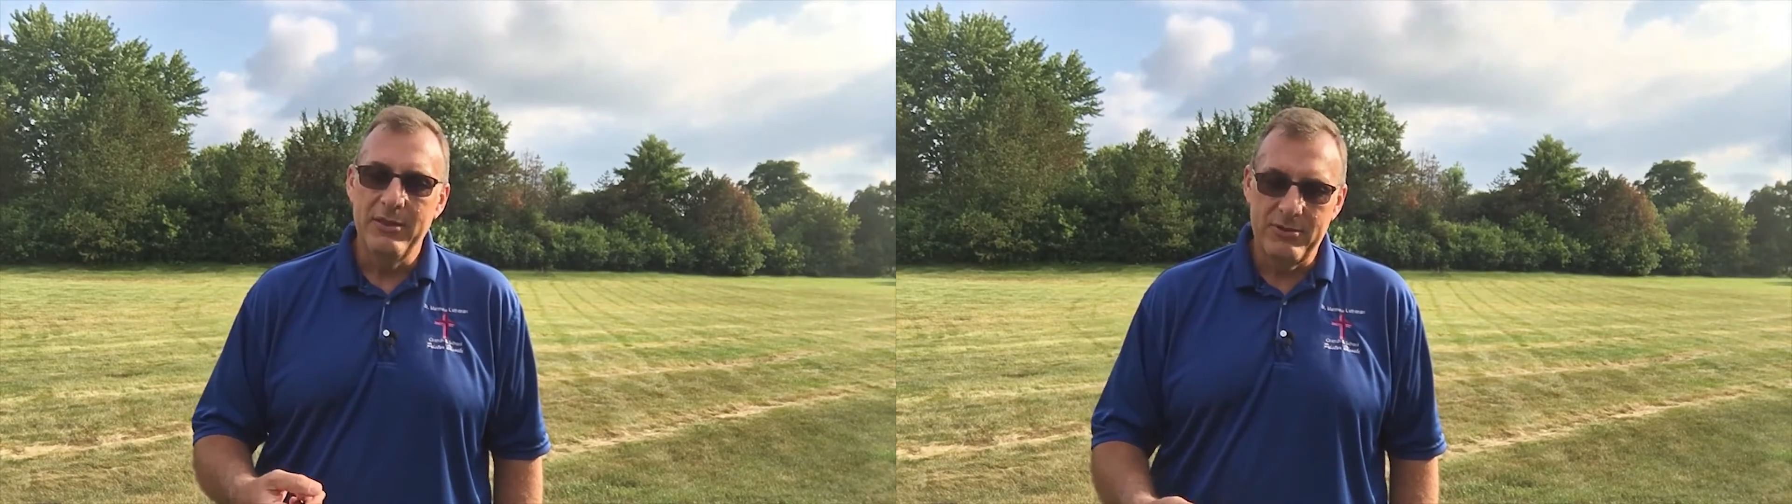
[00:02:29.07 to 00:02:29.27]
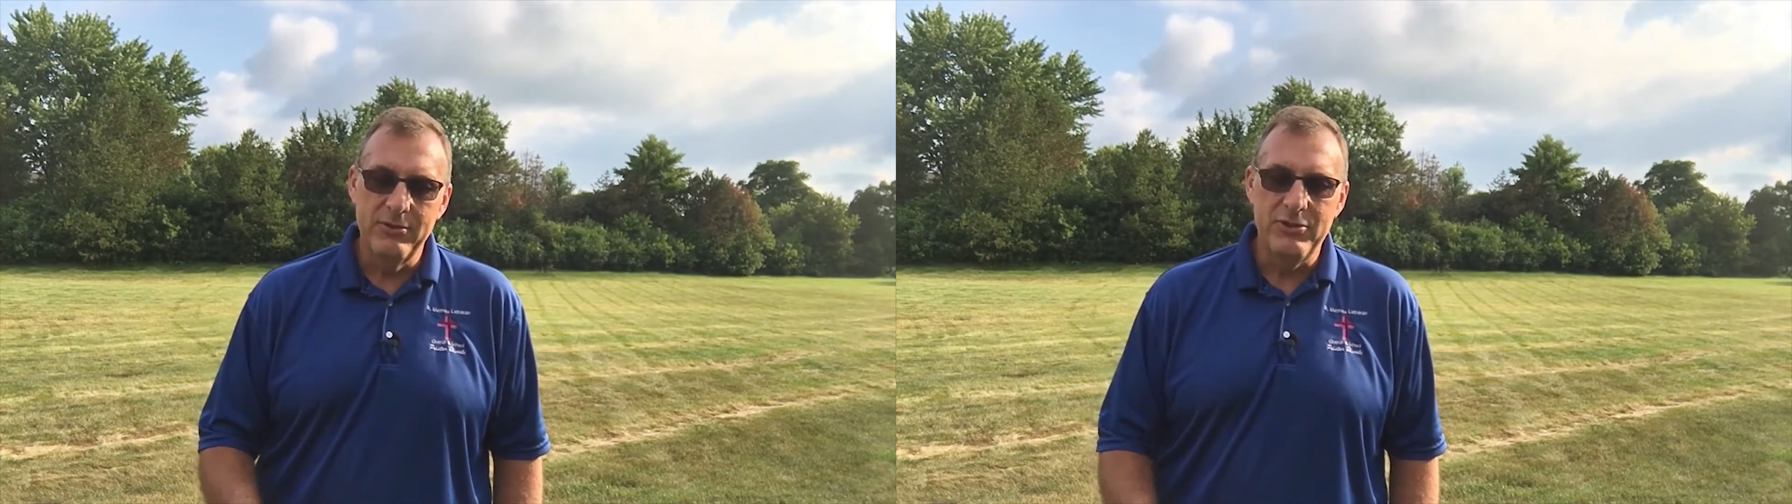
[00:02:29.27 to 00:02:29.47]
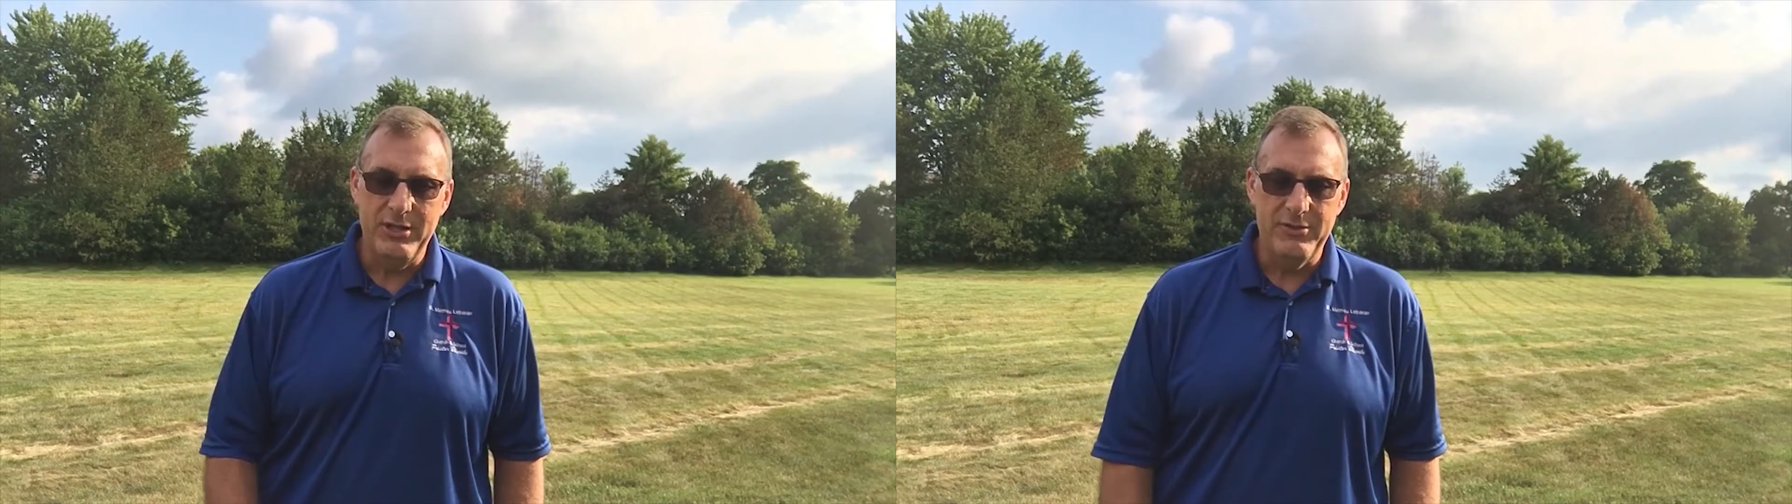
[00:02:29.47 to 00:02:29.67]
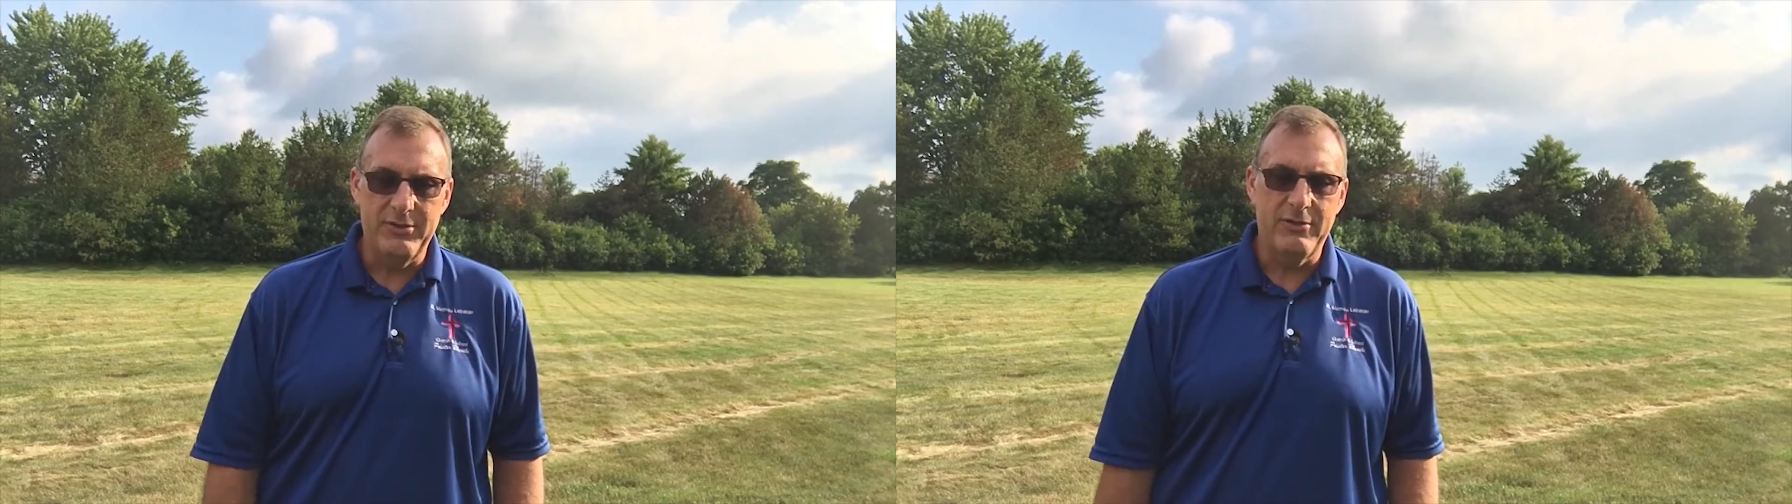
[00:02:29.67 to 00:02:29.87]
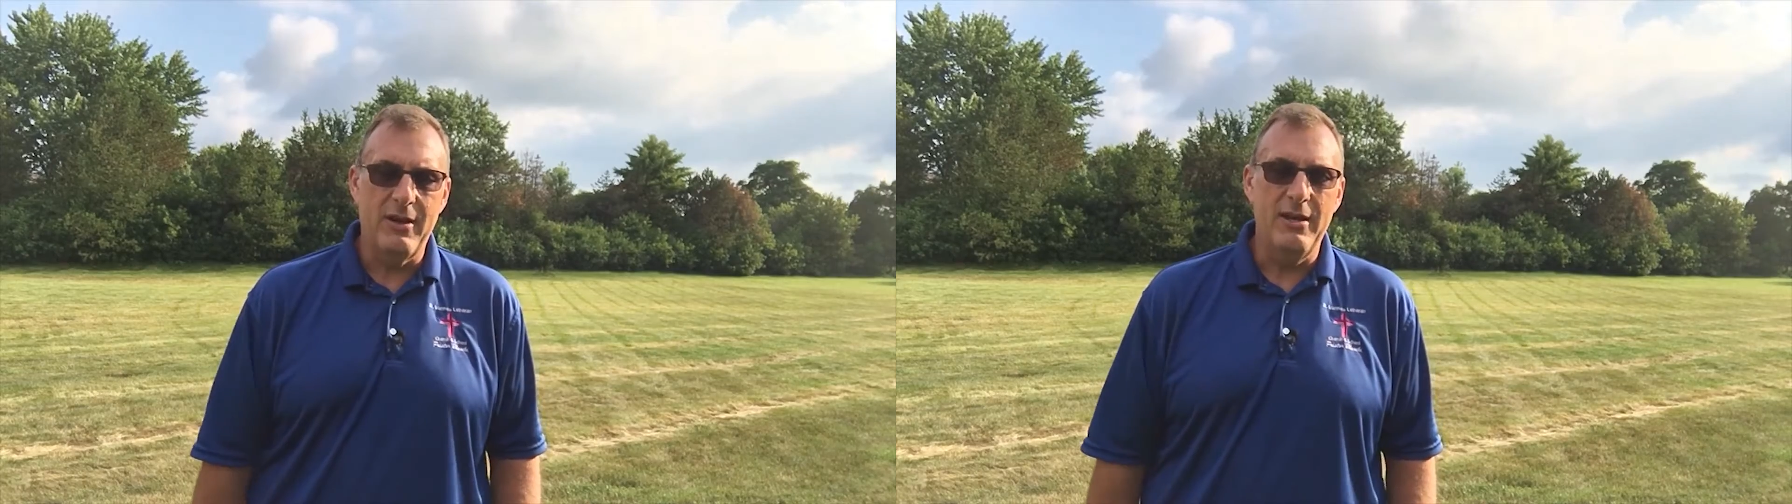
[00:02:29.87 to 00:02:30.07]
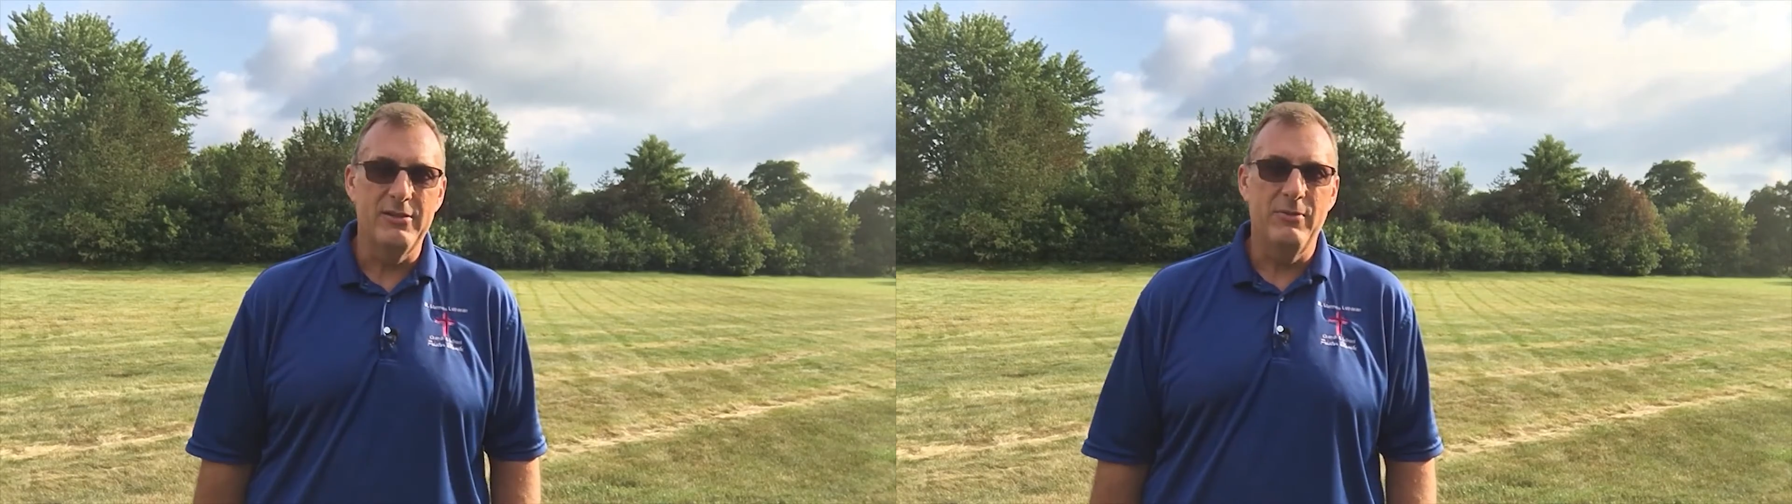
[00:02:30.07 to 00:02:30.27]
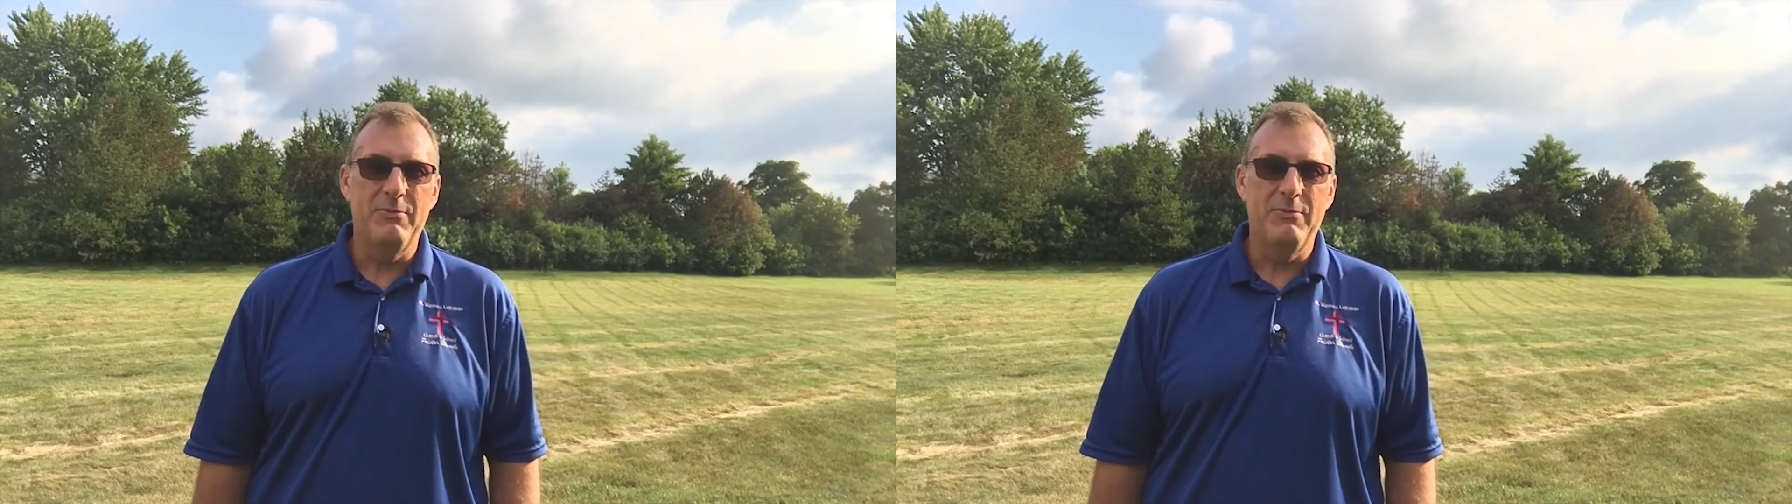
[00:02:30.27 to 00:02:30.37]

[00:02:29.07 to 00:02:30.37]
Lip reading: through Jesus Christ.